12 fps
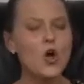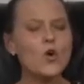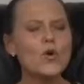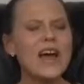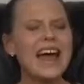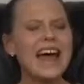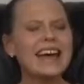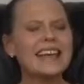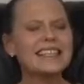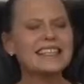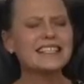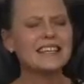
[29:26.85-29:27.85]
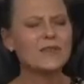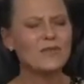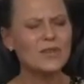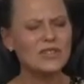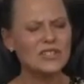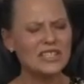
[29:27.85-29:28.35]
who has
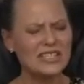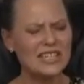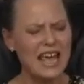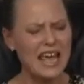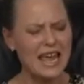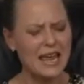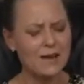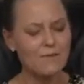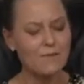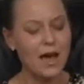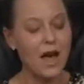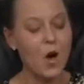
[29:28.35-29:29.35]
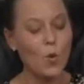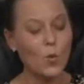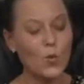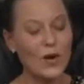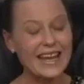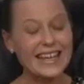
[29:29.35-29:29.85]
the same
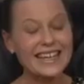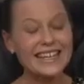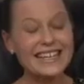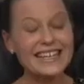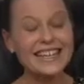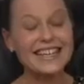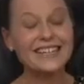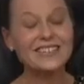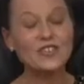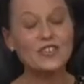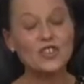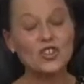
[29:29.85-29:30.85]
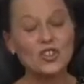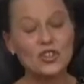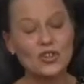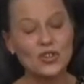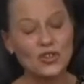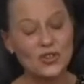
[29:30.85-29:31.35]
awakening
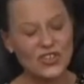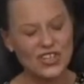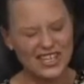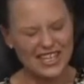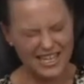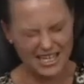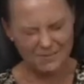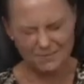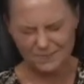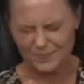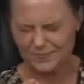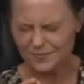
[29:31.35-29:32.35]
journey.